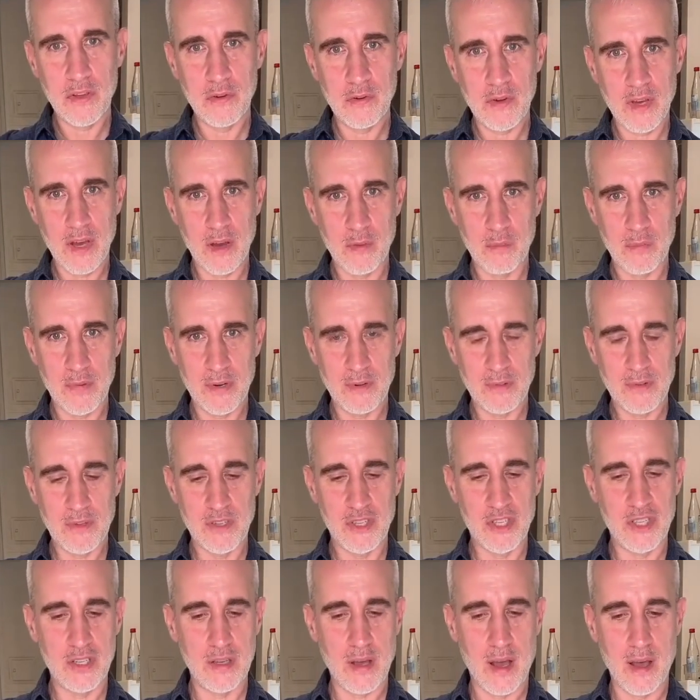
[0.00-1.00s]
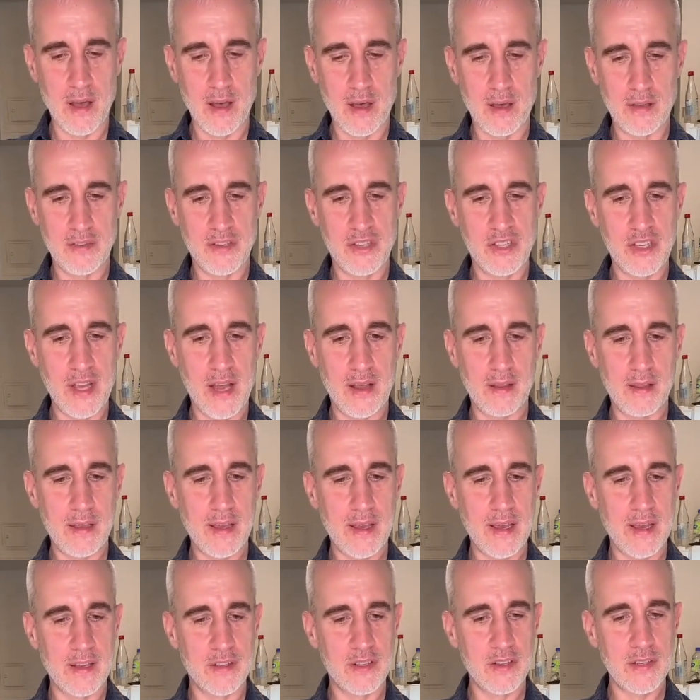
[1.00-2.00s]
cucumber
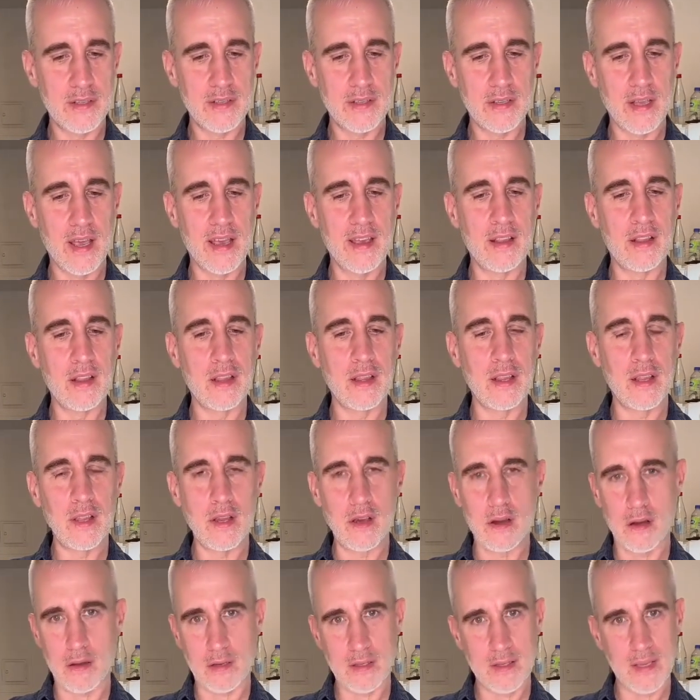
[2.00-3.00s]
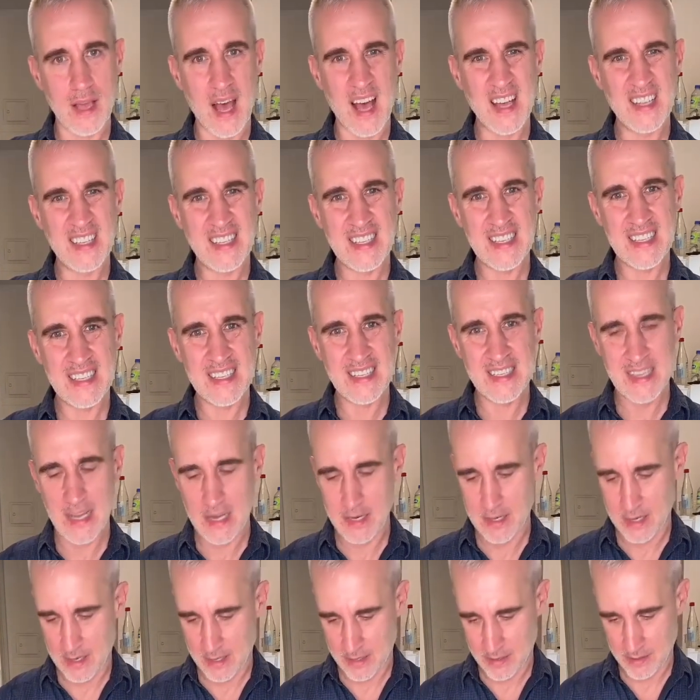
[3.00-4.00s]
jelly, it looks
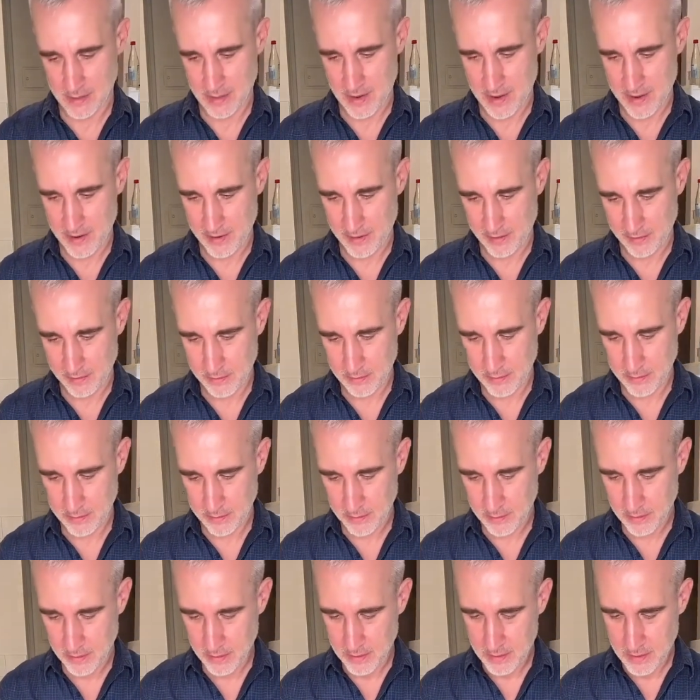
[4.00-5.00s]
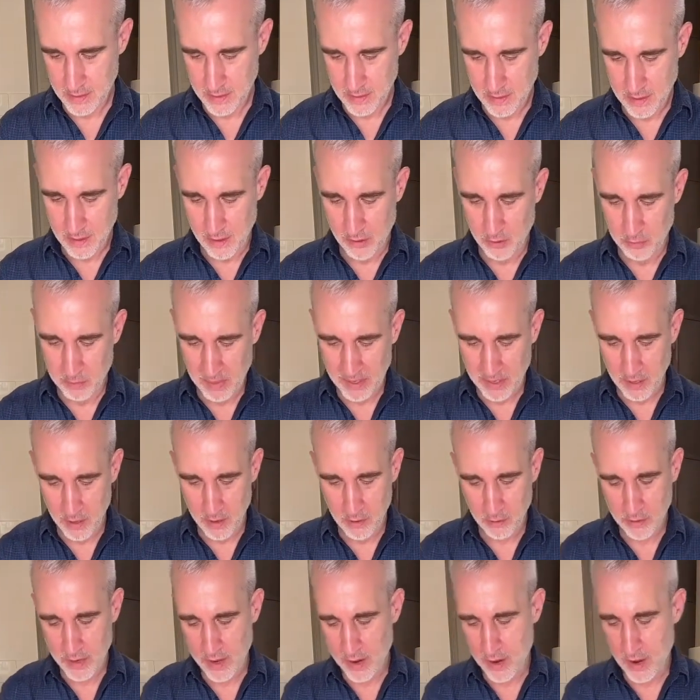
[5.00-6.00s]
stunning. And oh my
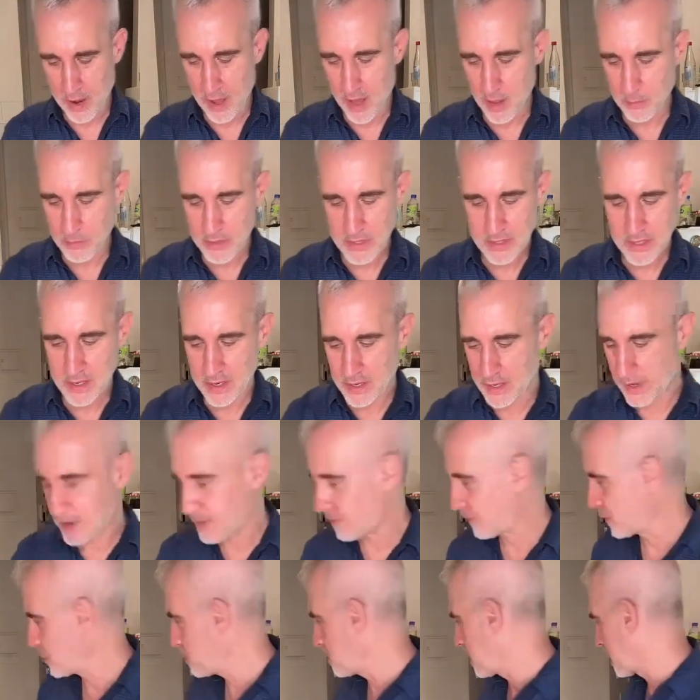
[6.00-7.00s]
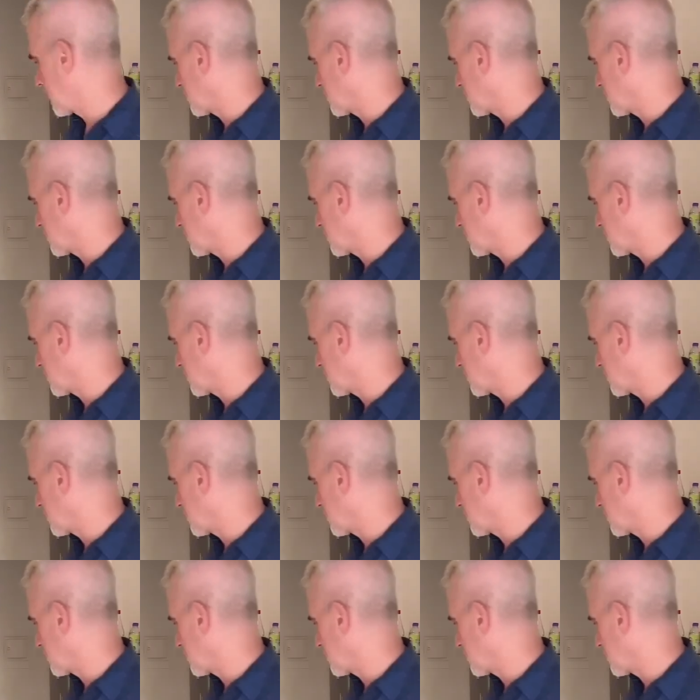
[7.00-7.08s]
God, okay, I'm just gonna get a few